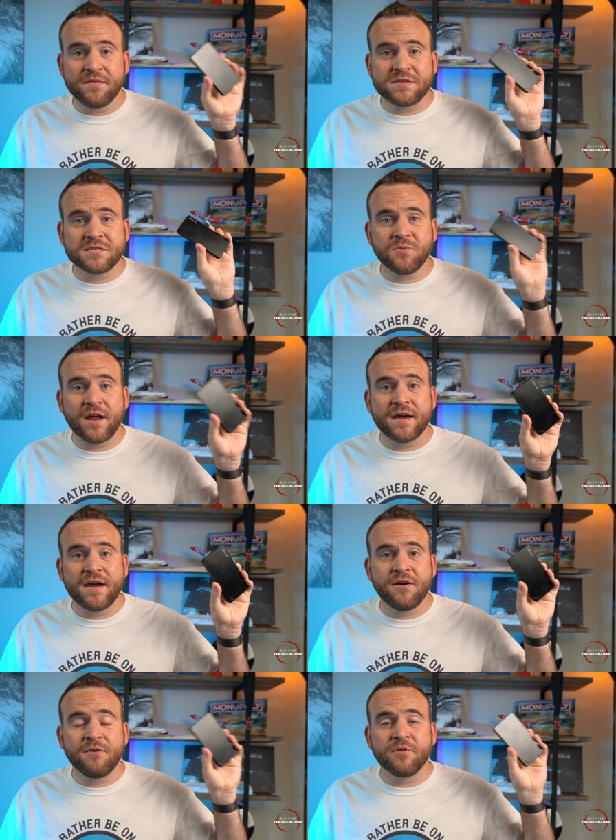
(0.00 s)
This is what I
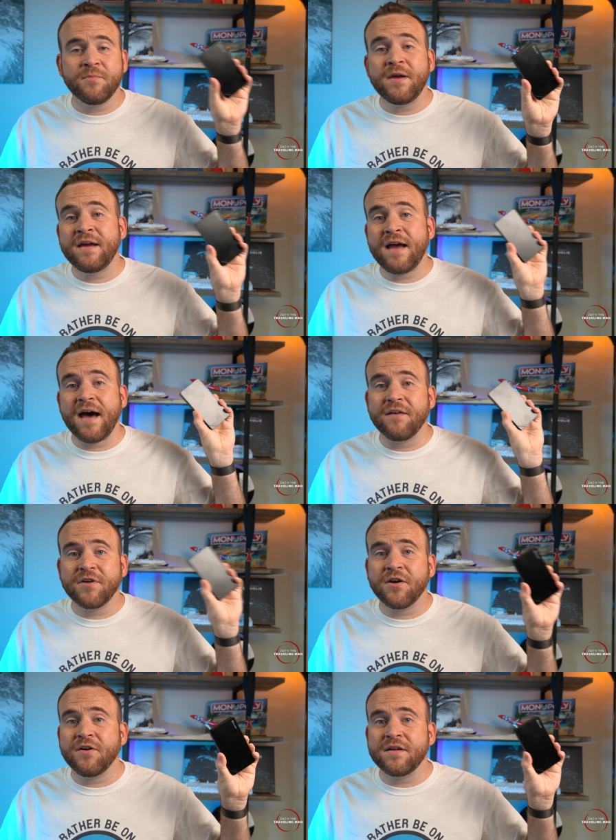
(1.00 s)
carry with me. I have
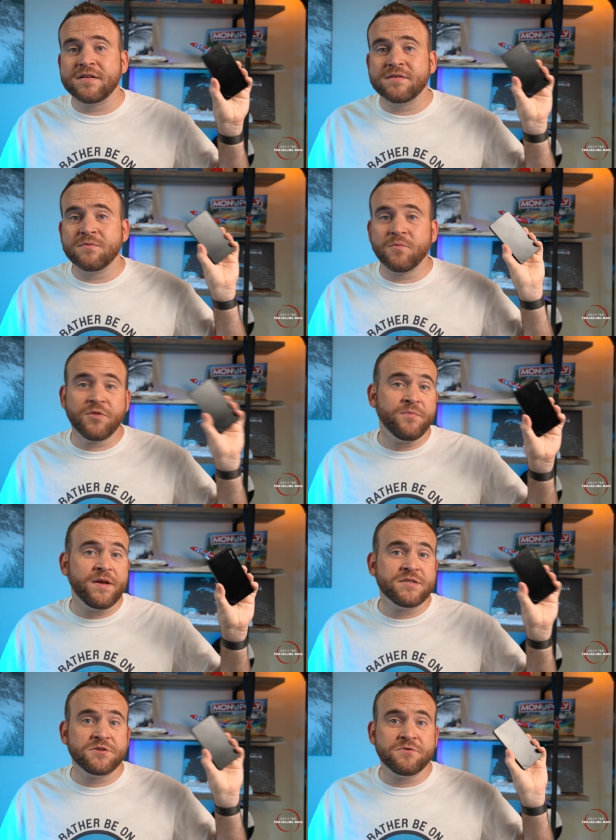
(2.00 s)
carried it with
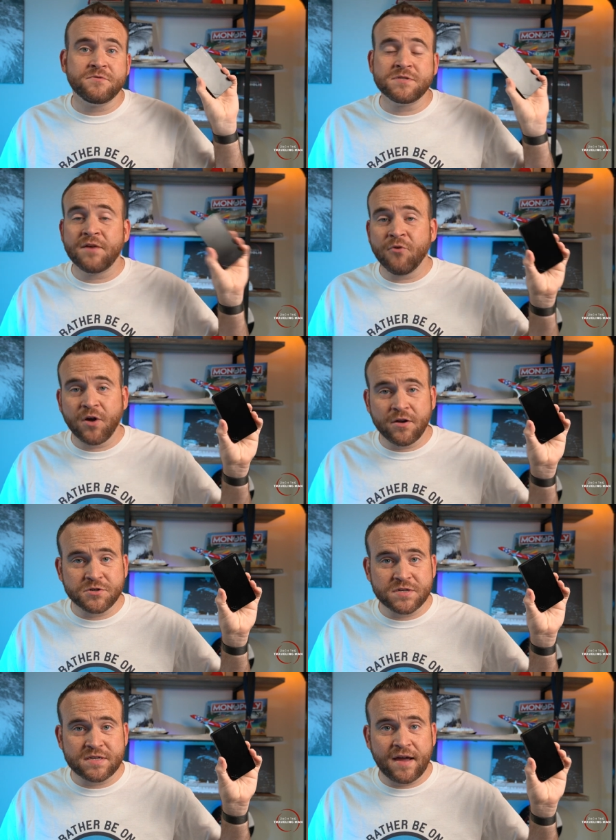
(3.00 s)
me to several
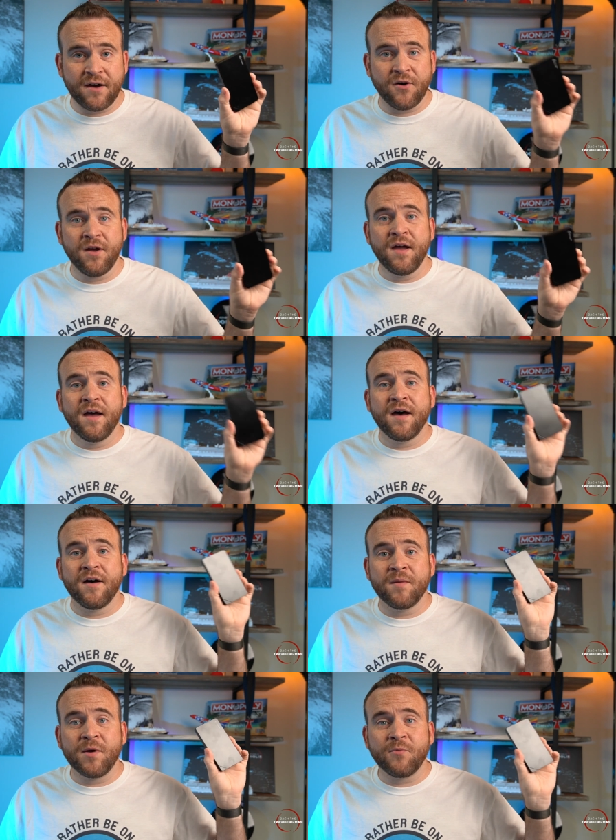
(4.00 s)
countries now,
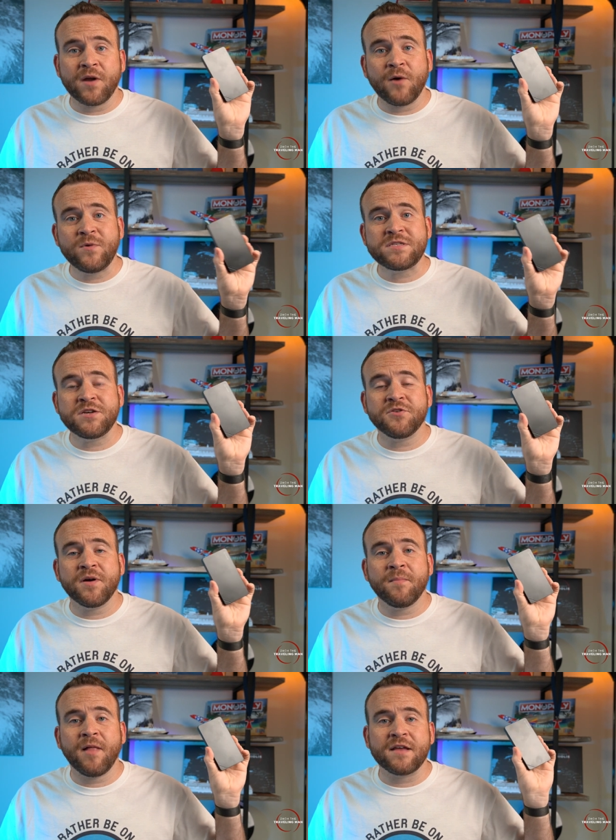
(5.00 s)
but when I went to
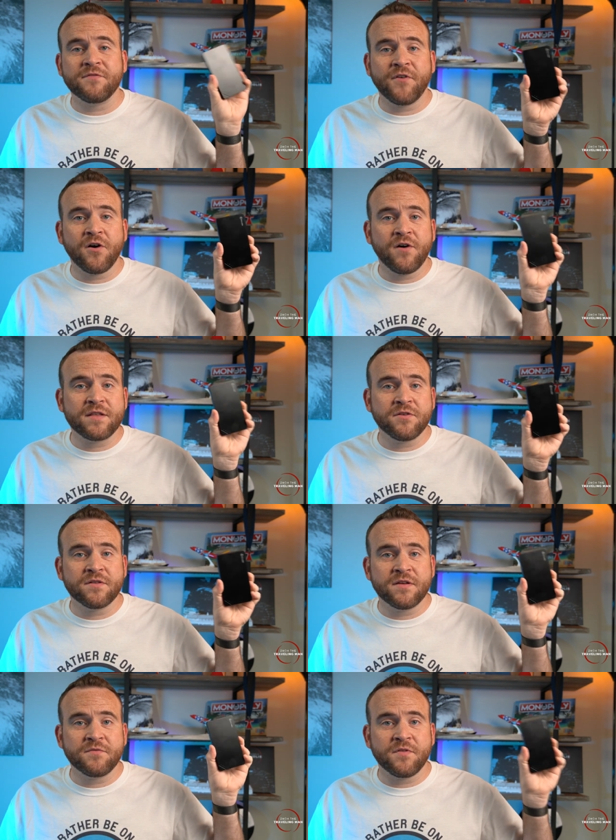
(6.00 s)
Europe last fall, I took
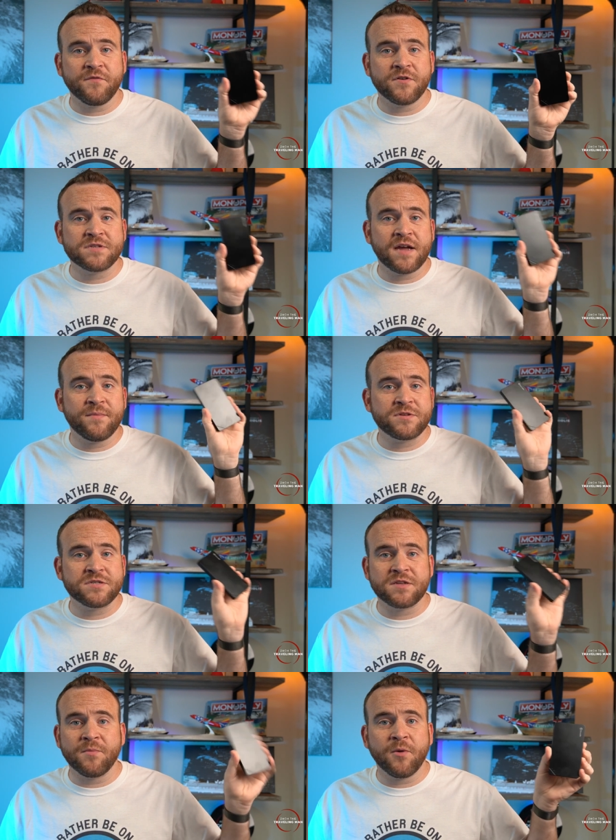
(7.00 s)
this for the first time. It's
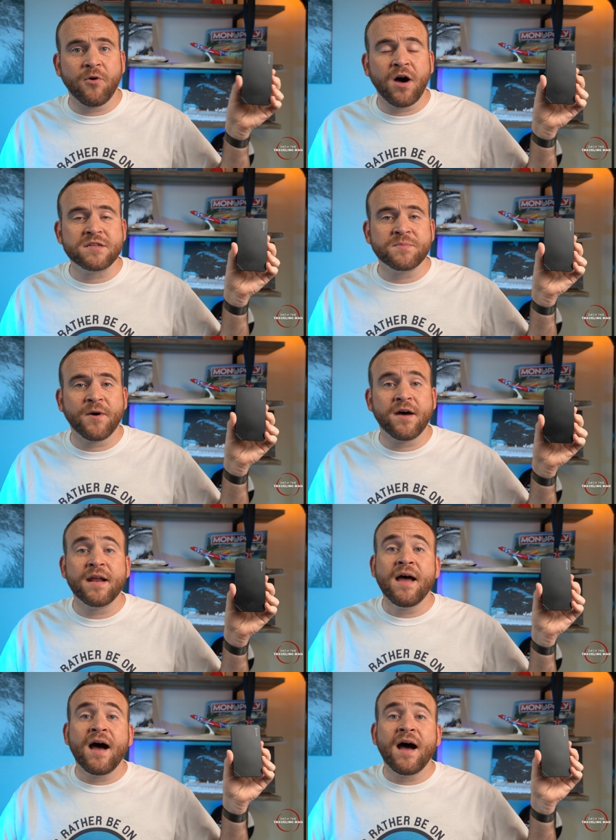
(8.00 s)
just a mobile hotspot.